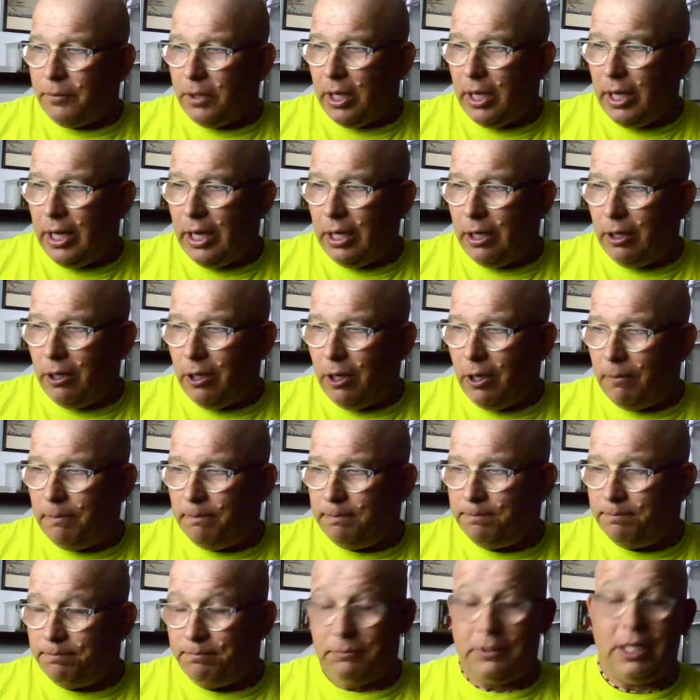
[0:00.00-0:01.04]
And
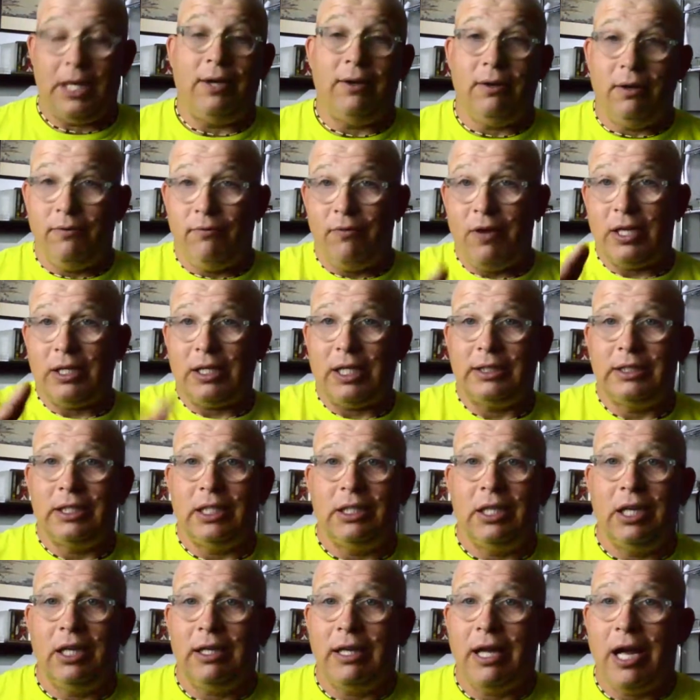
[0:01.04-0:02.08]
in fact, I
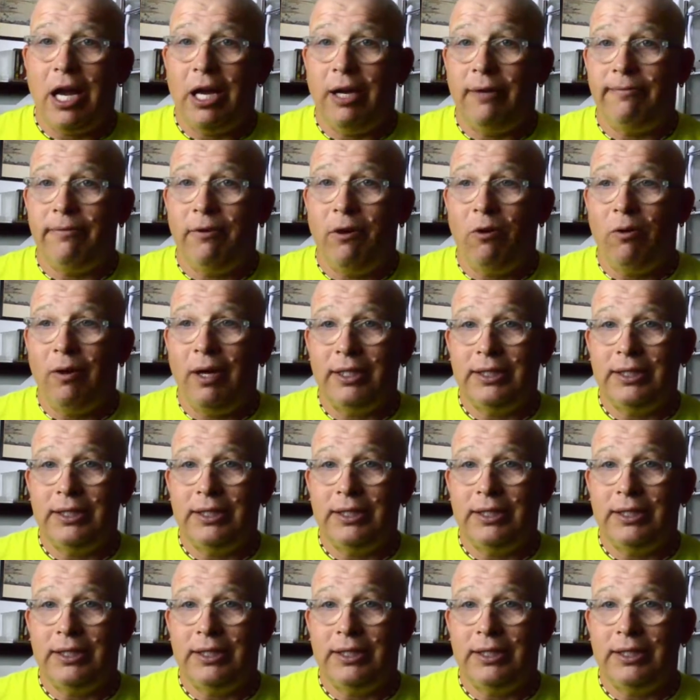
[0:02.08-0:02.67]
said to the guy on the phone,